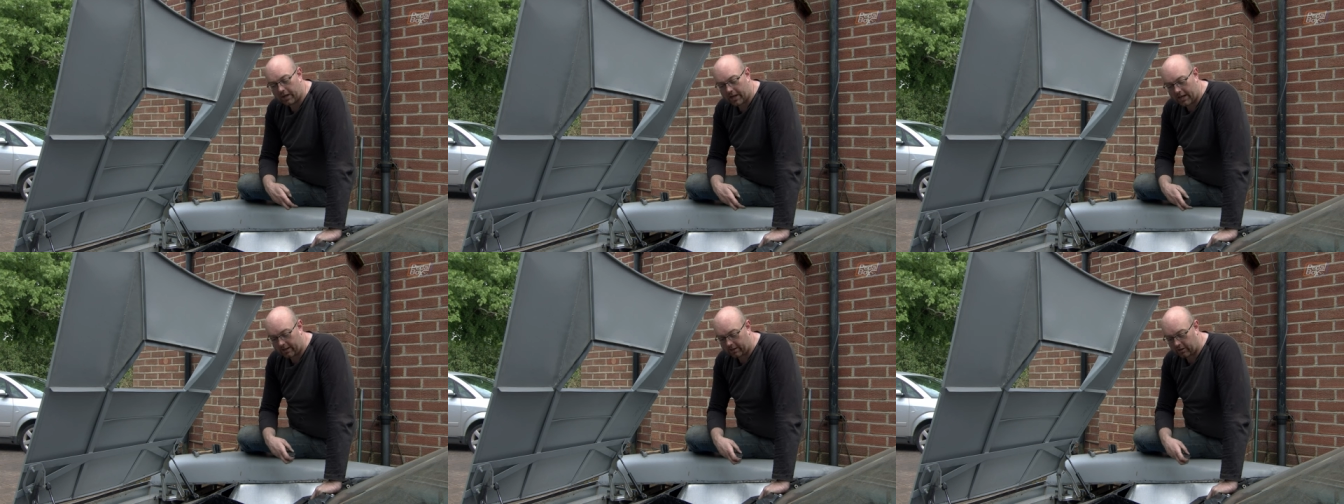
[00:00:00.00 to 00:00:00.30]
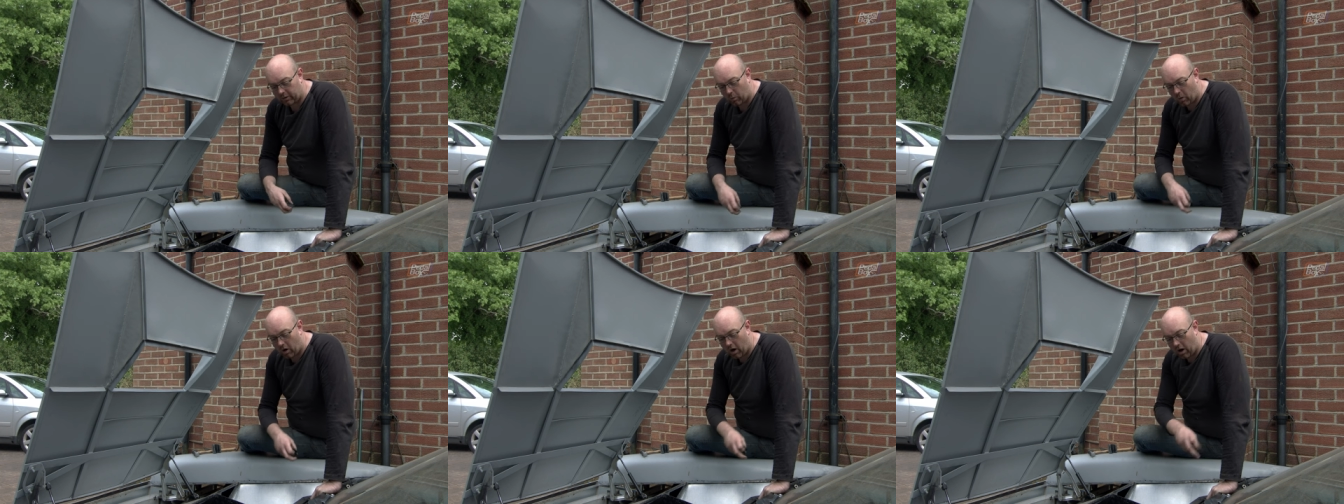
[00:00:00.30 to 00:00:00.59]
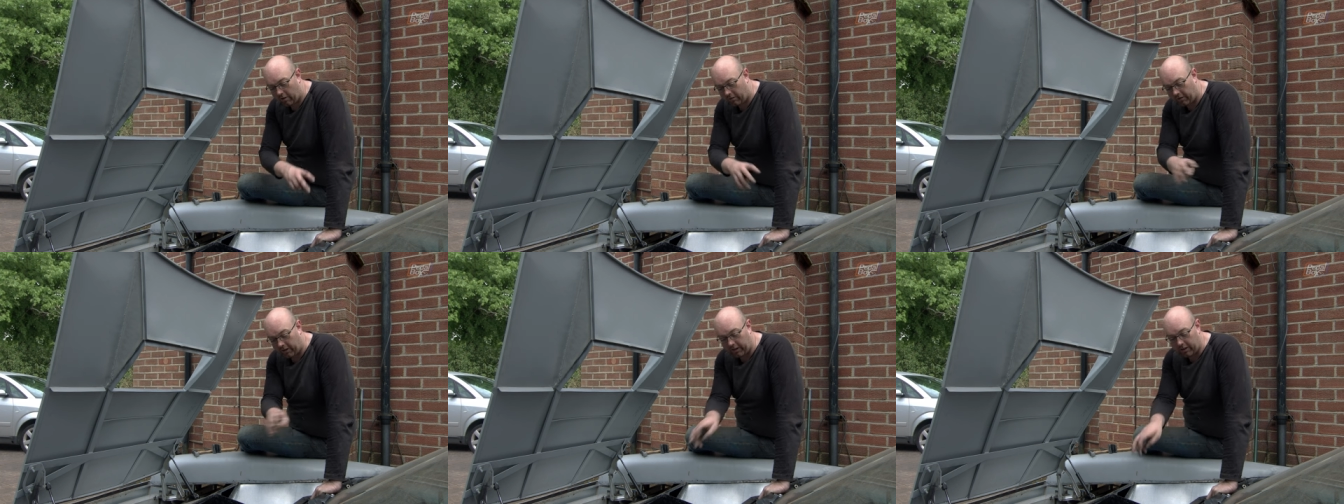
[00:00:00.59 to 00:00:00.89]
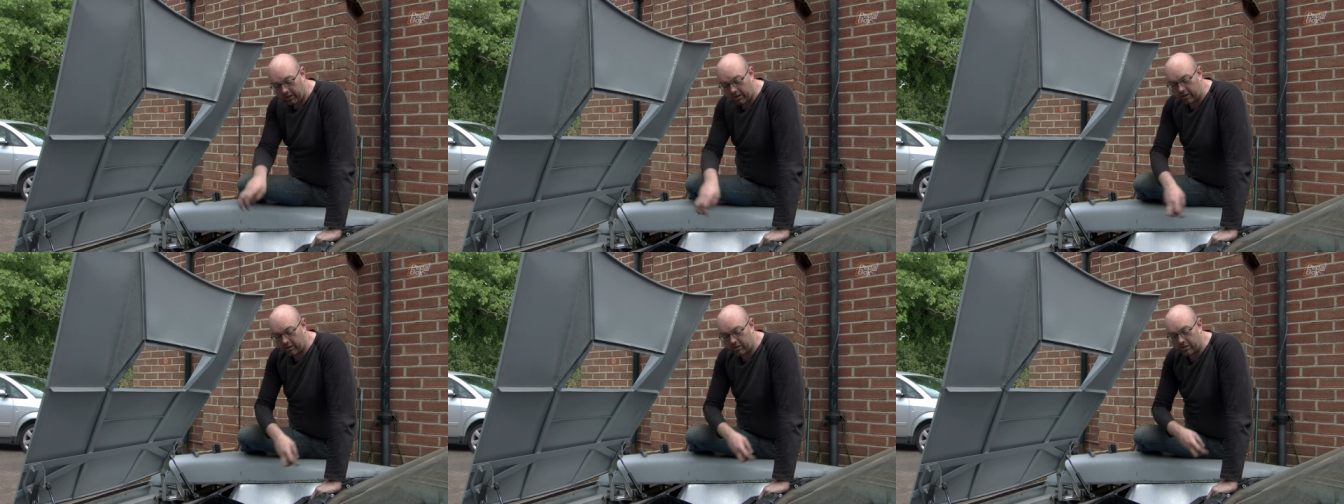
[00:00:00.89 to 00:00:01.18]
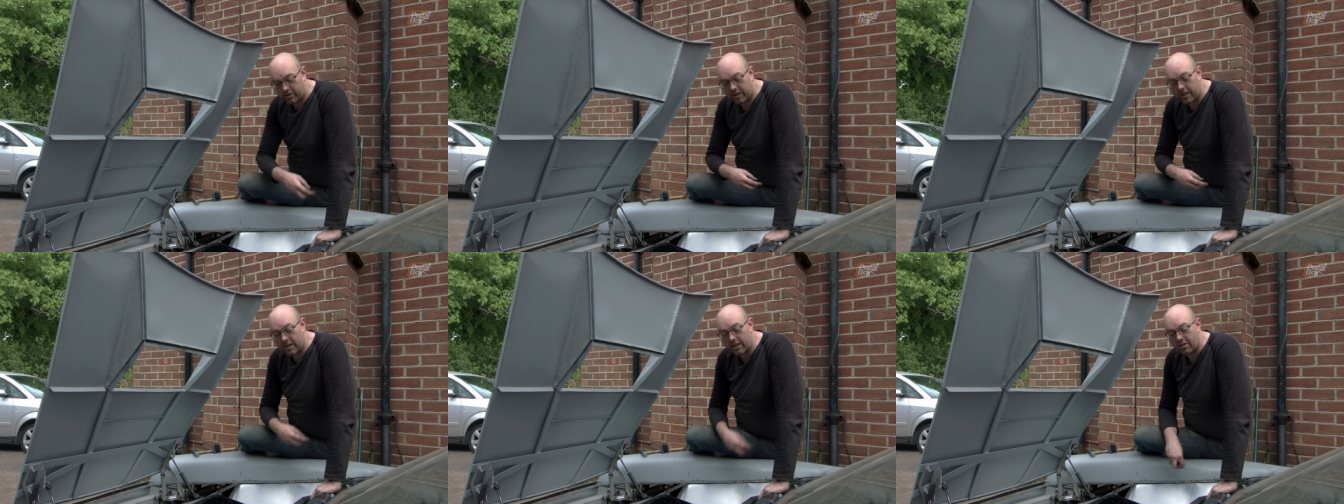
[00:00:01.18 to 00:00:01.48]
and the wiring
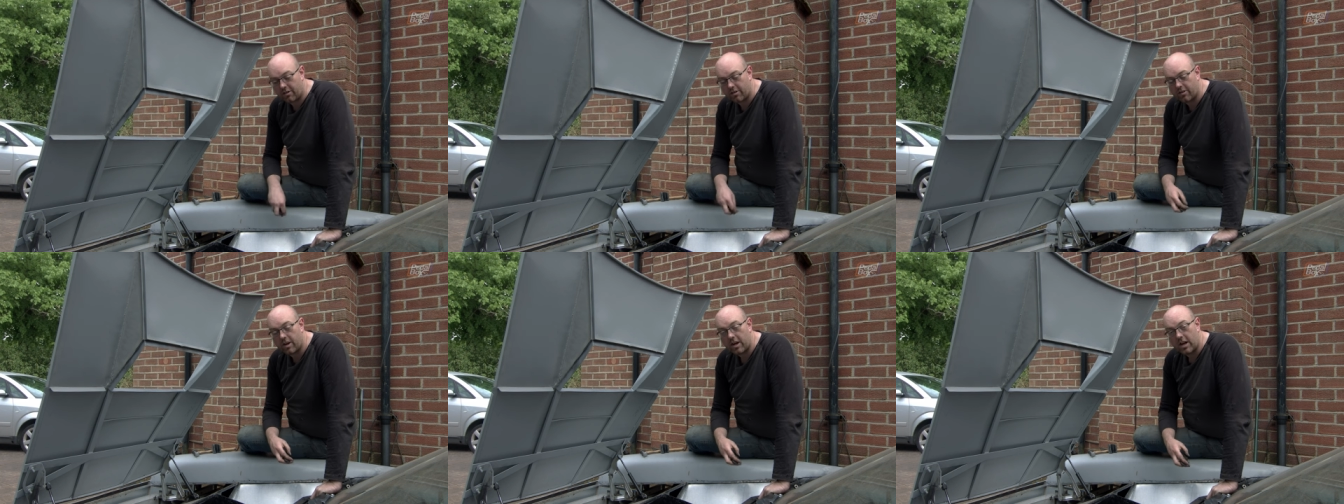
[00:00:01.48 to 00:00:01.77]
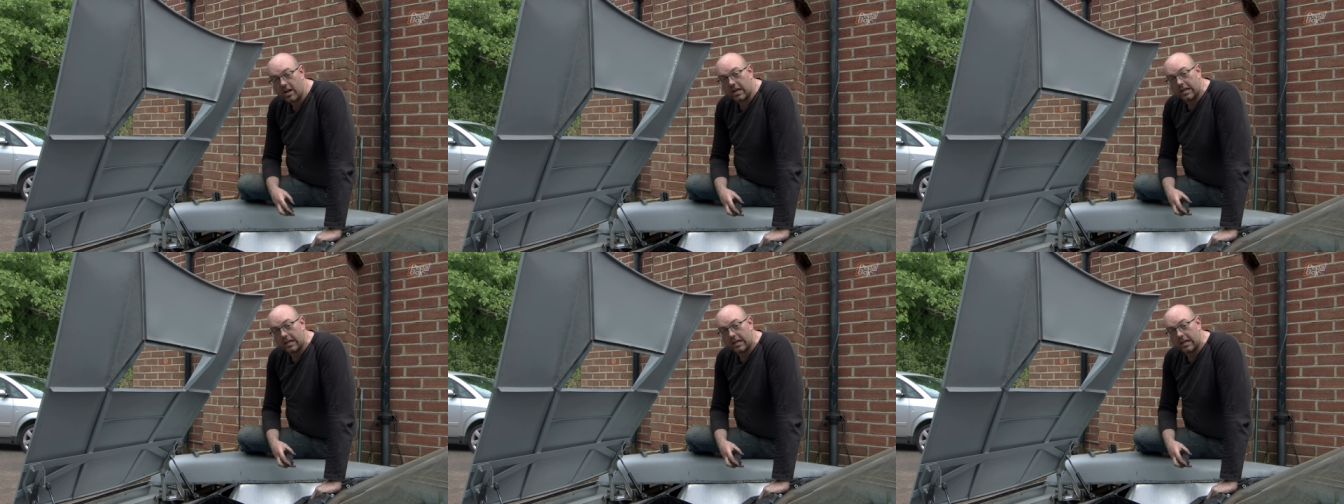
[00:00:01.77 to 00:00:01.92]
underneath.